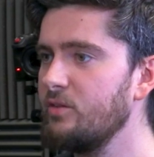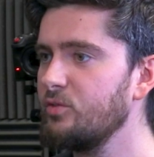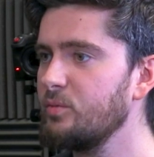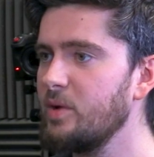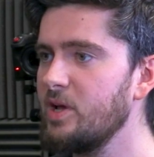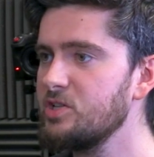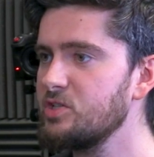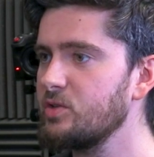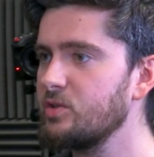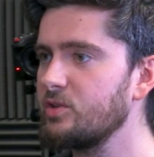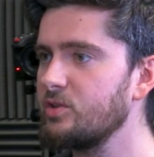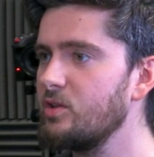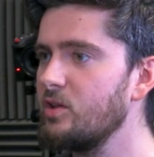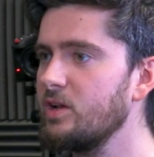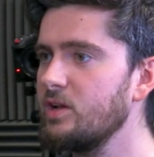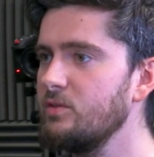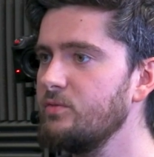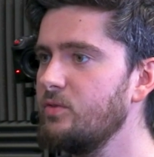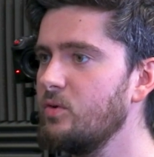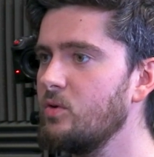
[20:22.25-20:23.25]
information they're
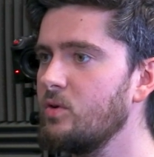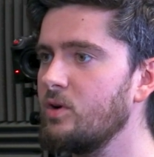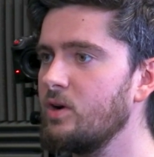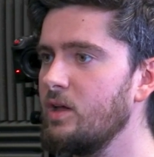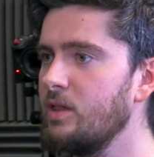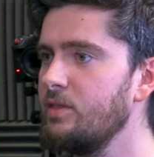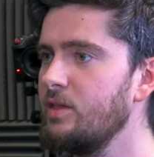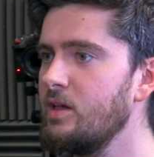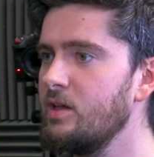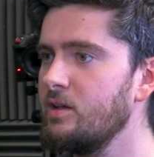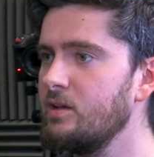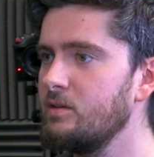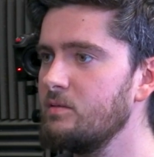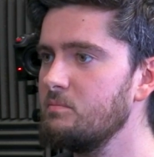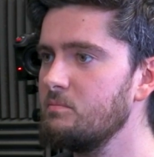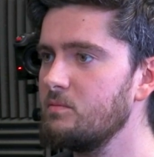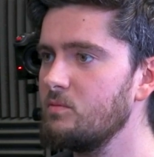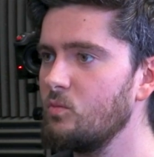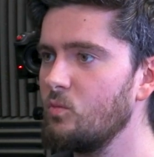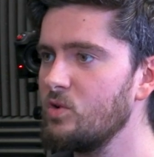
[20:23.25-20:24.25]
looking for. And then
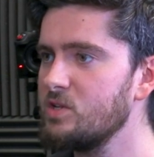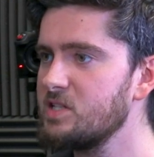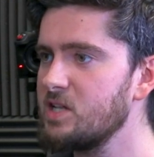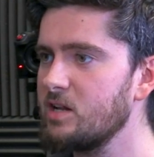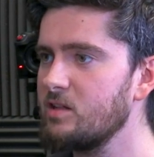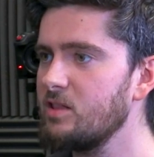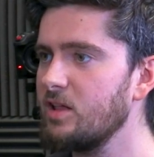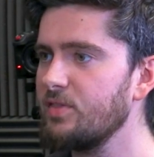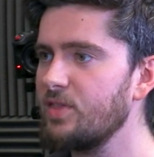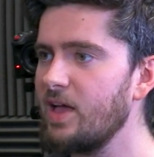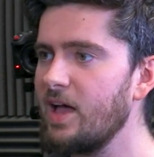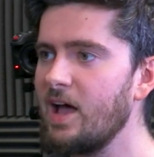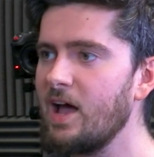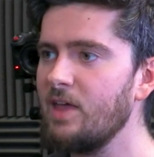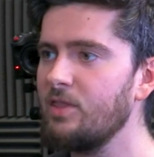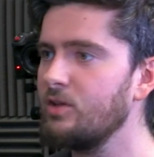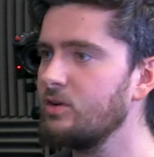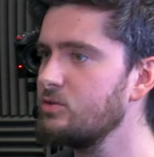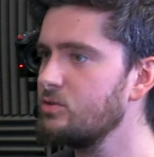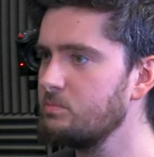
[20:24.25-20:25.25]
once they click the
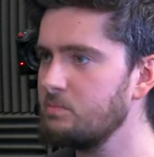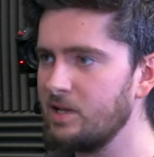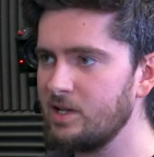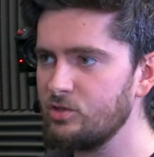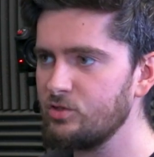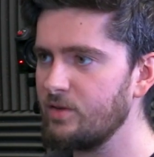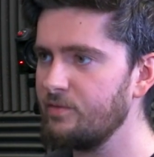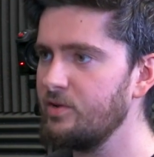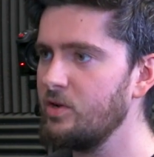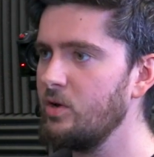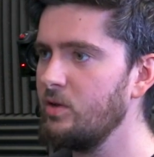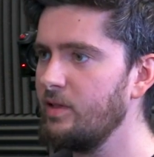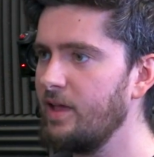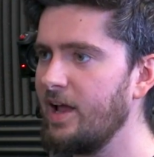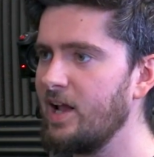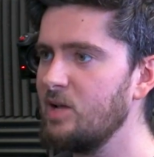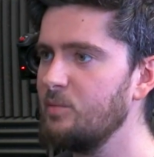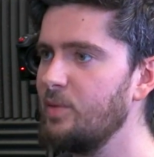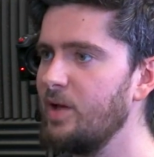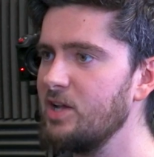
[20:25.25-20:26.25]
ad, they're being driven to a
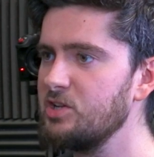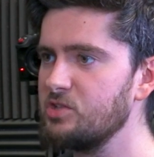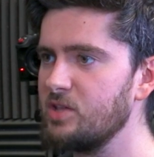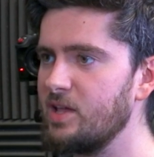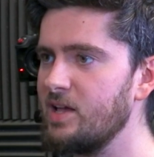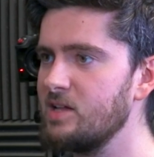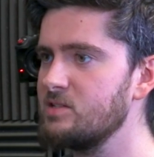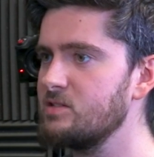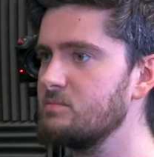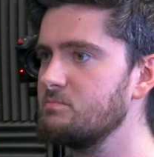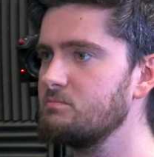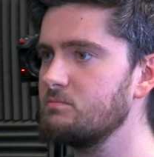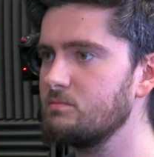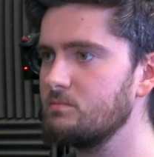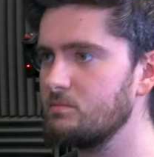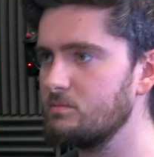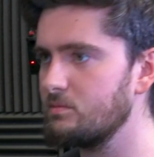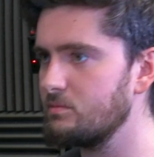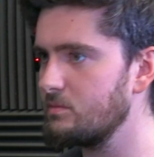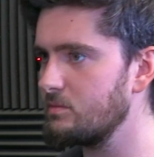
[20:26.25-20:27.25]
landing page that has
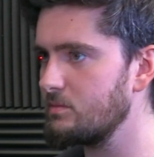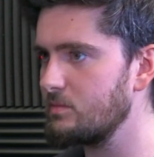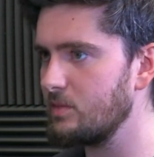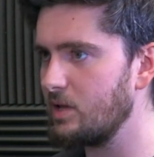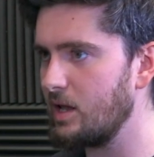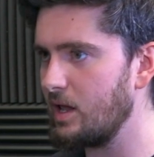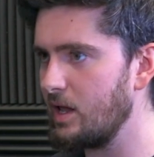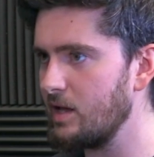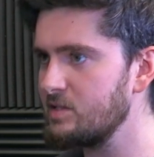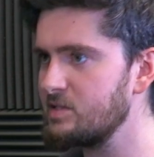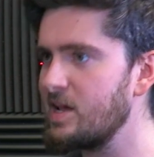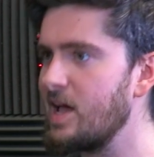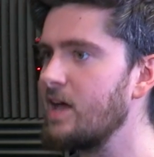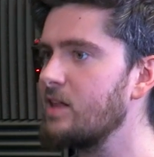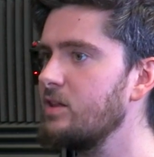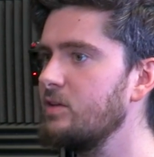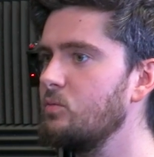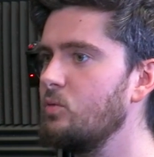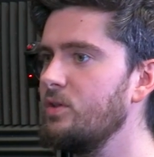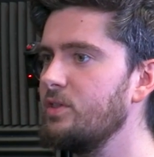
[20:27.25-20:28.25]

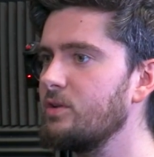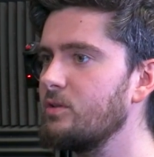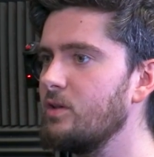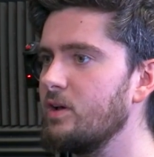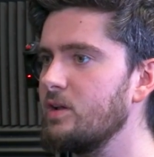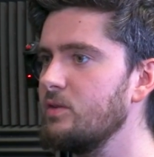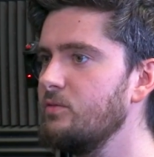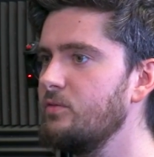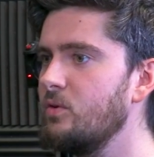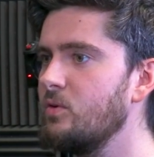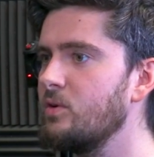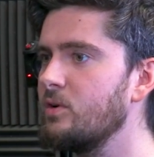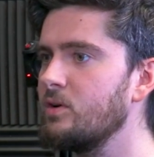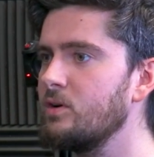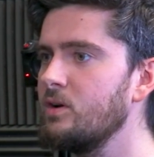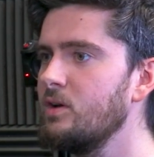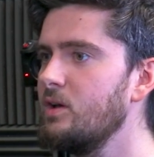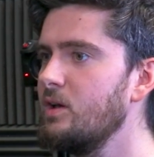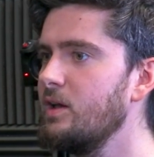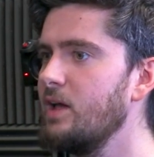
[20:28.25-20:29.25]
exactly what they're looking
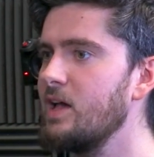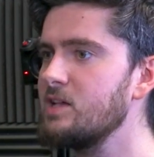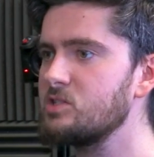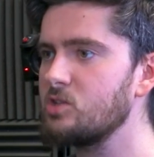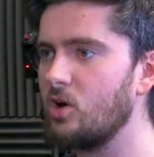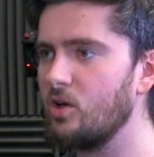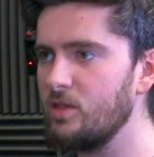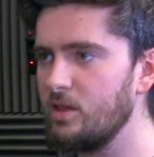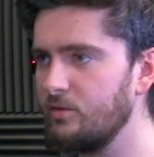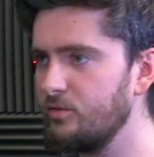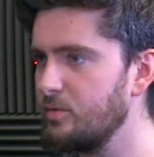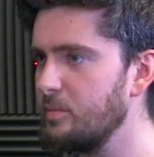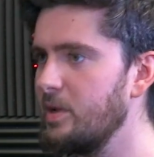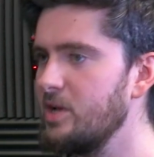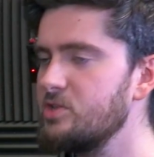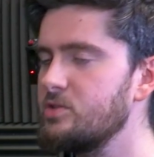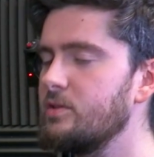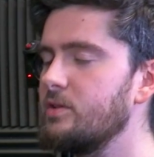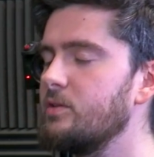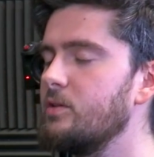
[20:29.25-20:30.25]
for, has all the
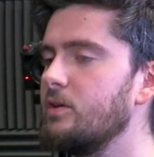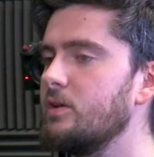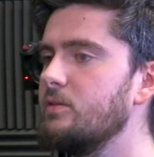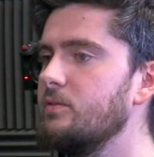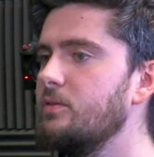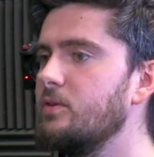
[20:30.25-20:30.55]
information they're looking